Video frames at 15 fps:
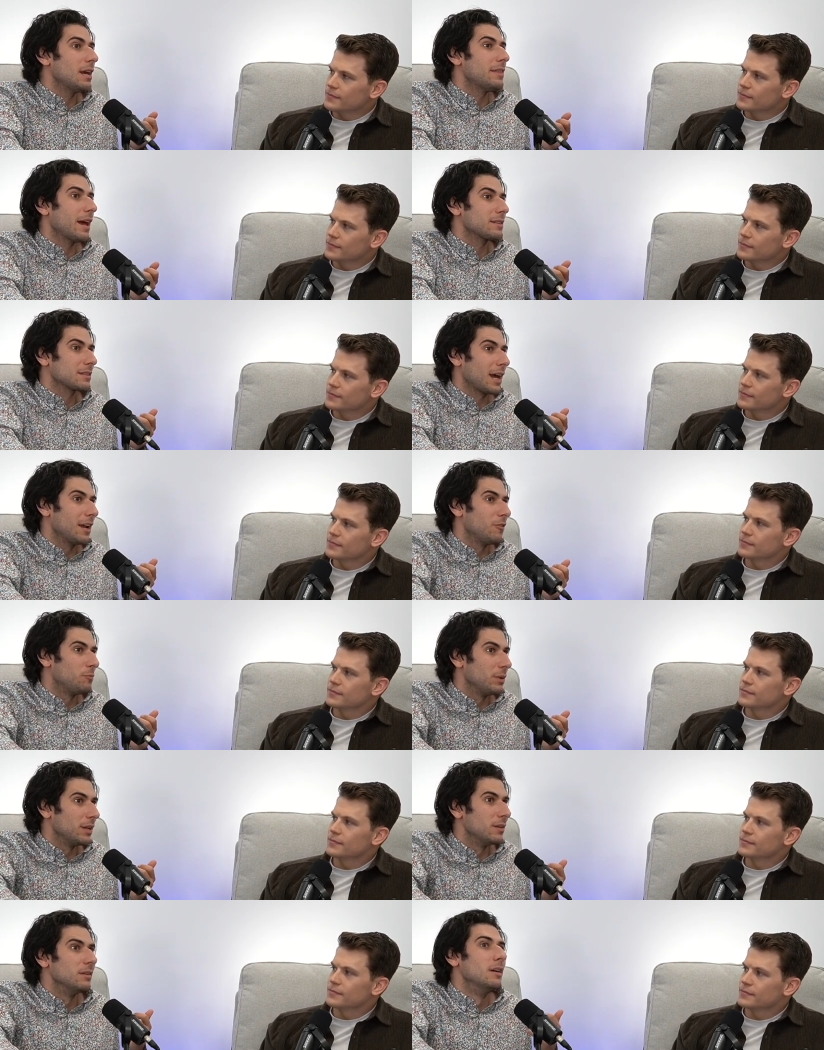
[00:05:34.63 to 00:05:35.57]
Speaker 1: that's kind
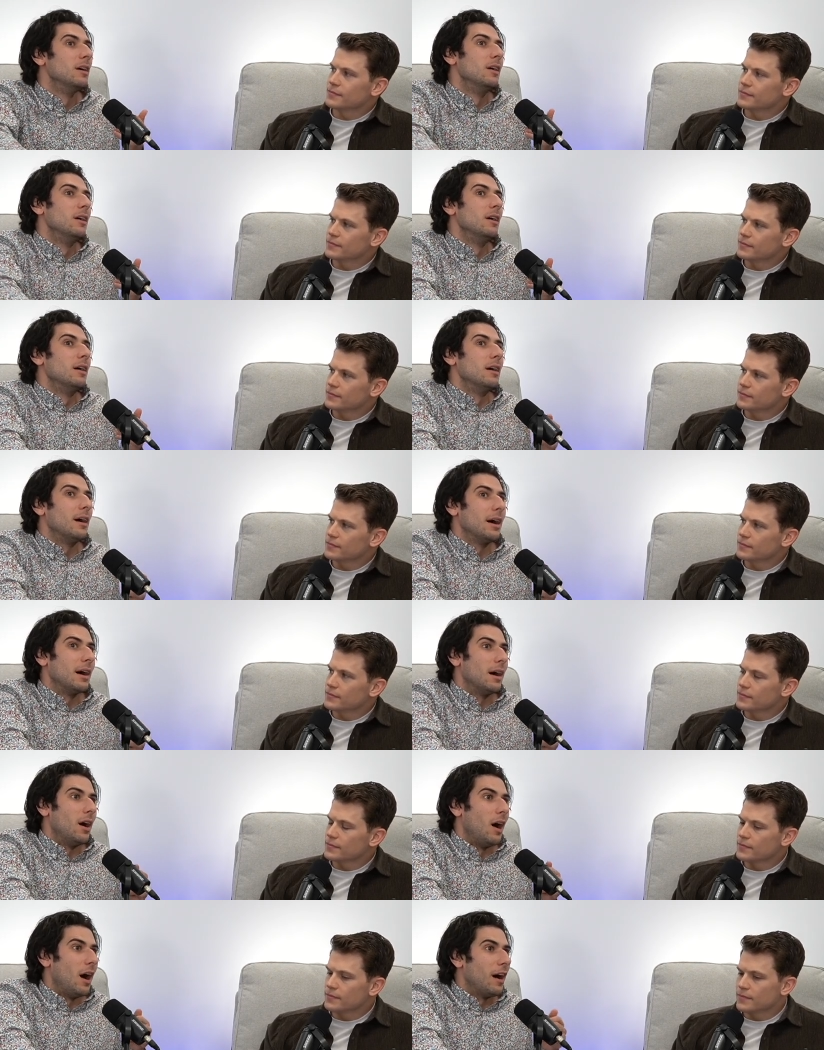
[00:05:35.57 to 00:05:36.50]
of been
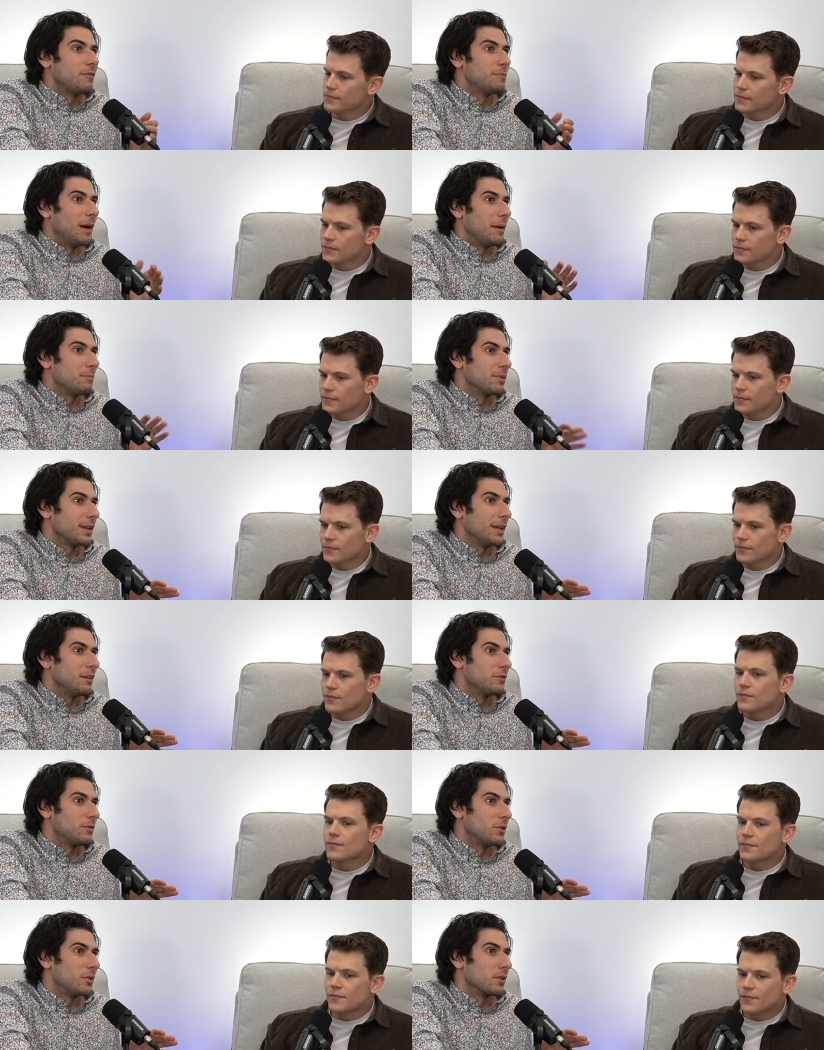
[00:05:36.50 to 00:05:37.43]
uh, off my
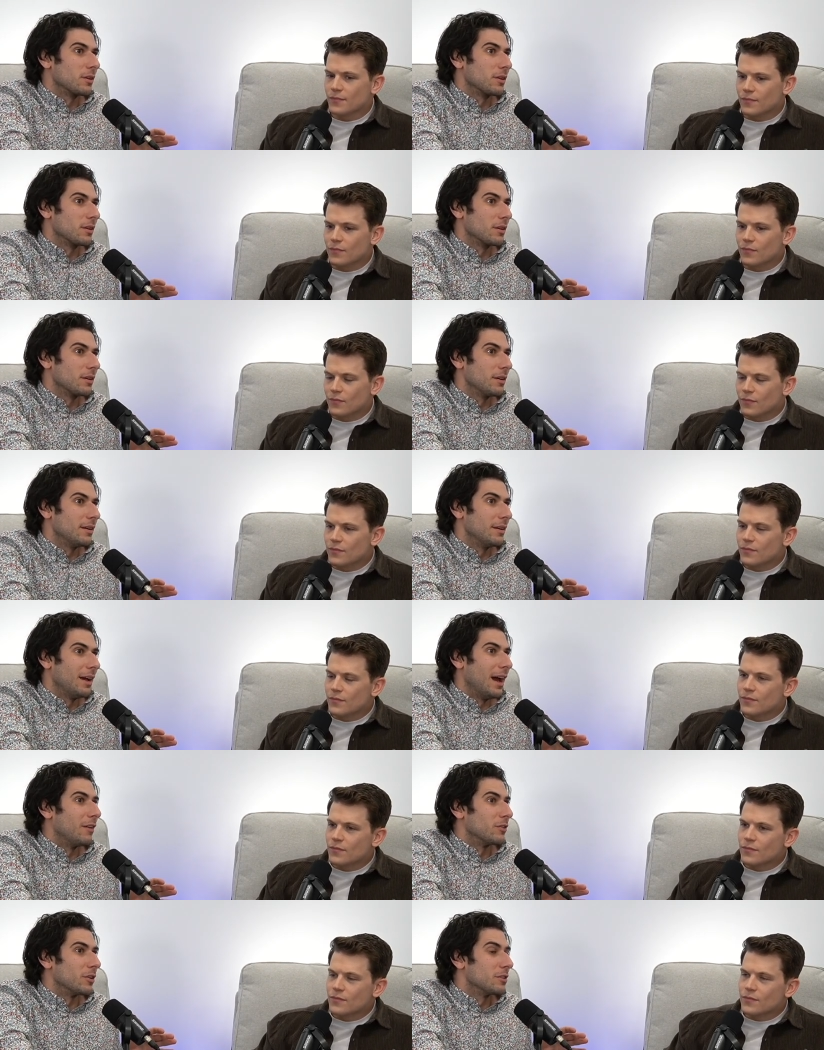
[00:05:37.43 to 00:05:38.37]
plate for
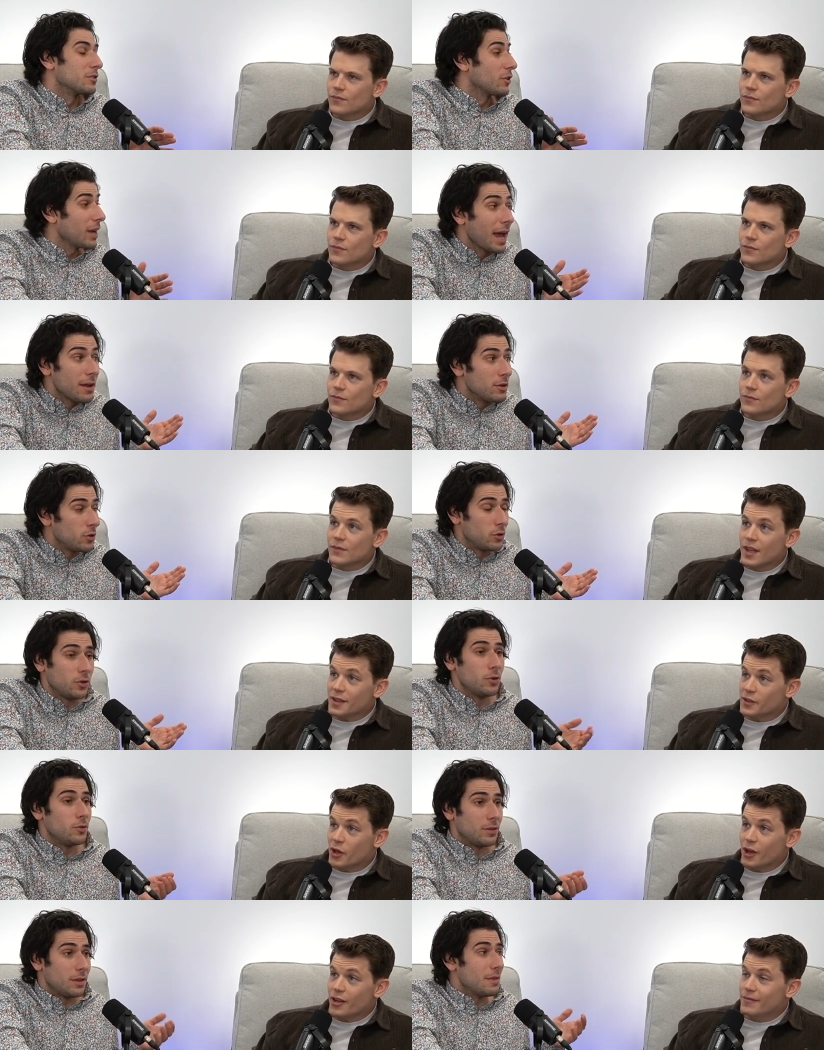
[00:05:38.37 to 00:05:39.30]
ever. So yeah, dude,
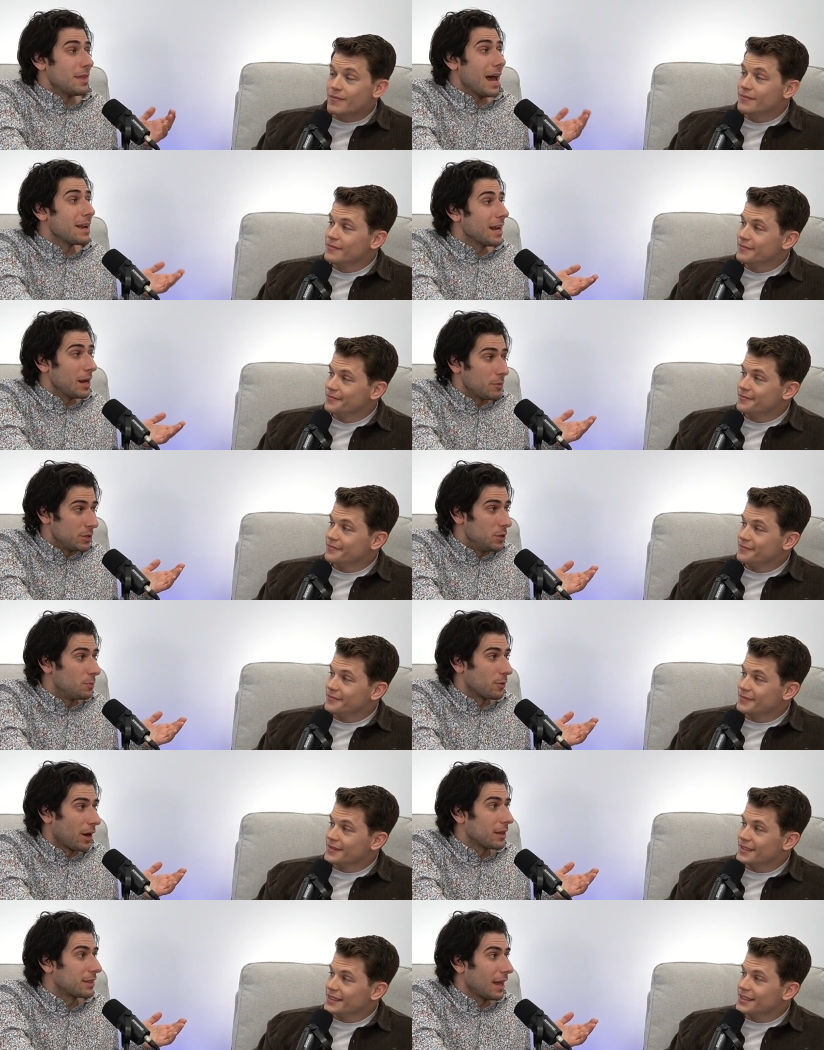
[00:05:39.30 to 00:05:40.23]
That's good. That night when you
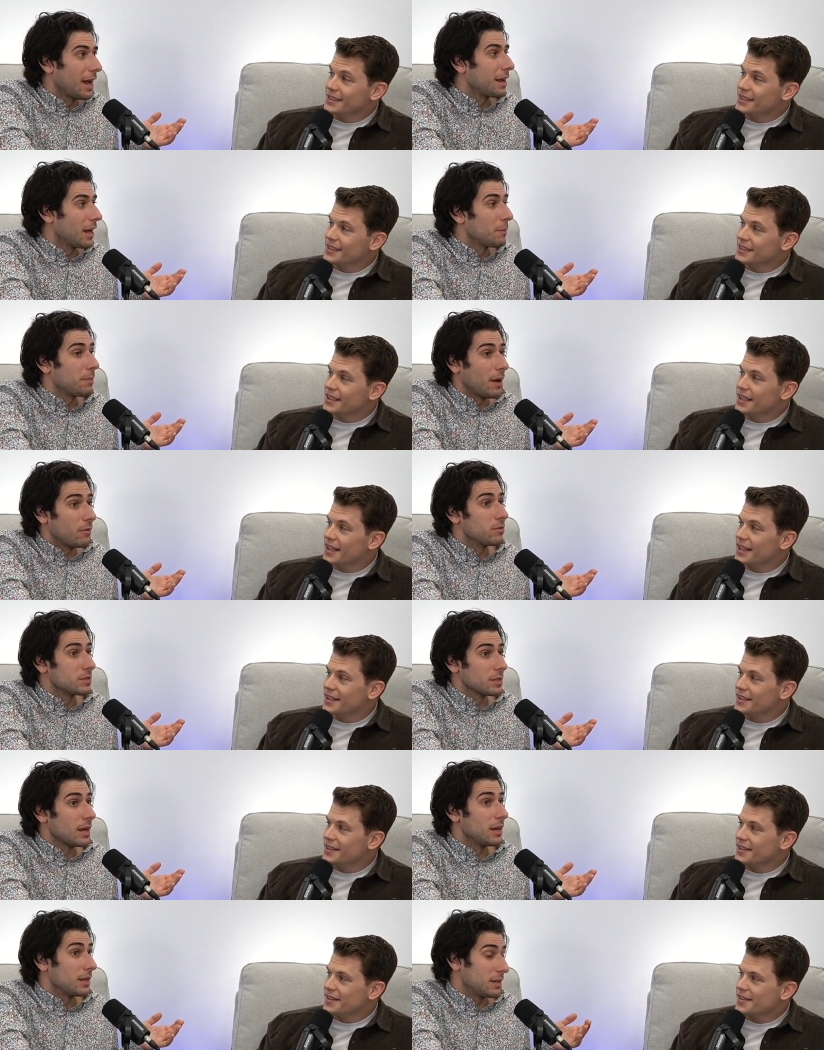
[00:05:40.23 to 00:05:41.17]
brought that up, yeah. I
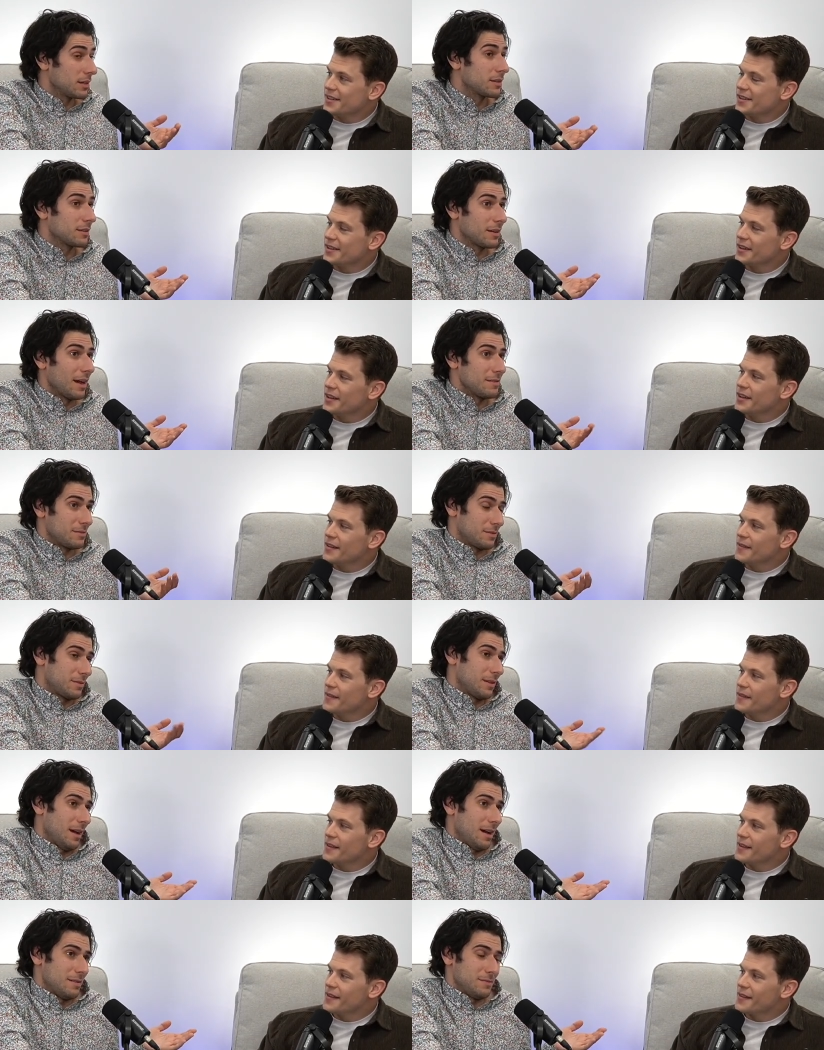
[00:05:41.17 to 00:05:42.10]
was like, I,
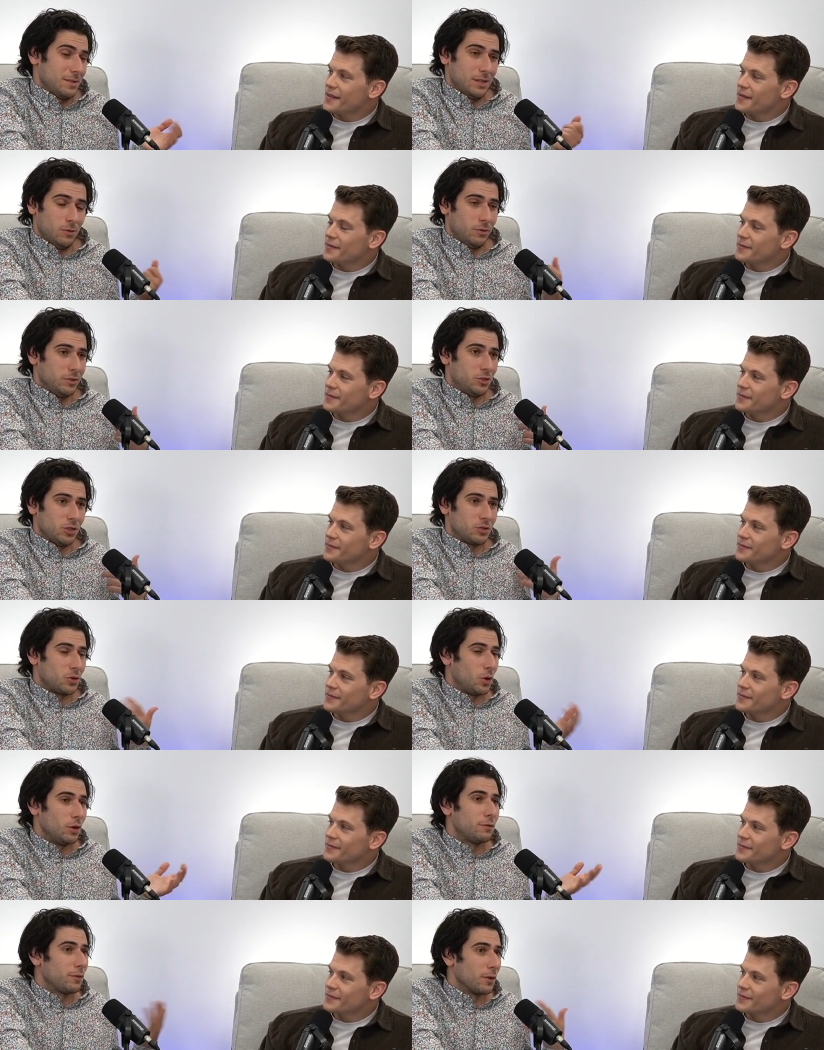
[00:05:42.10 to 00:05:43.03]
it was
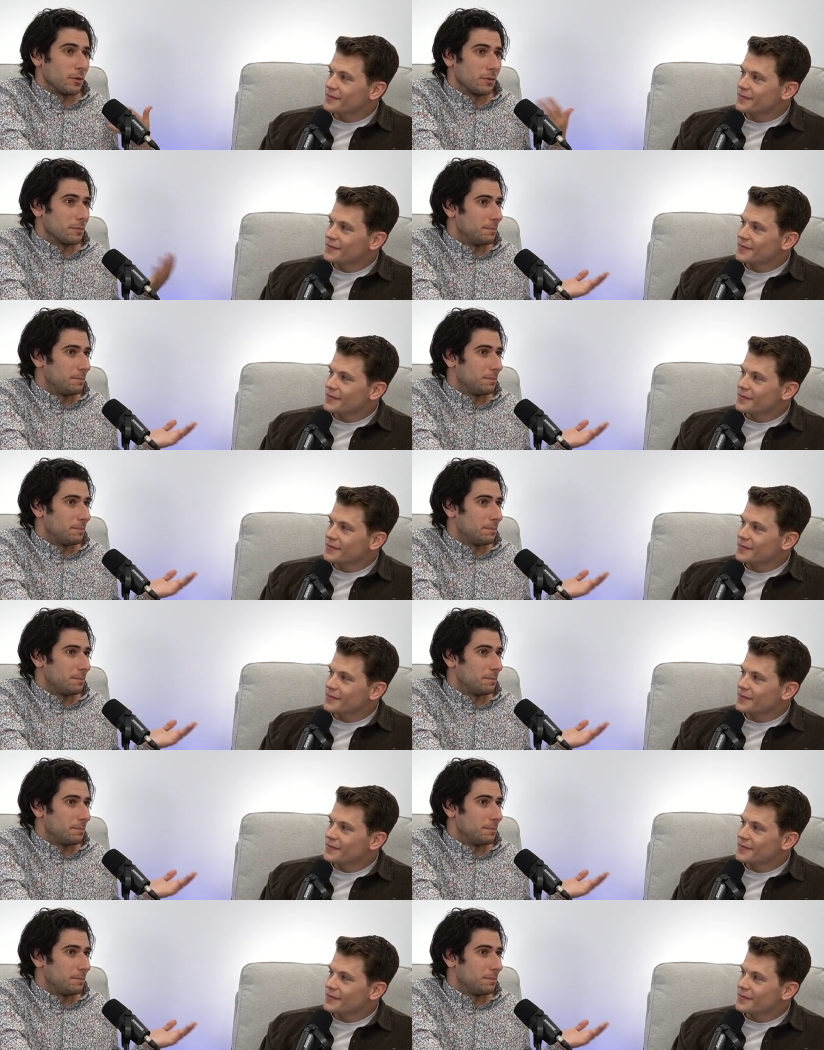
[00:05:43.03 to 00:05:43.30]
just good for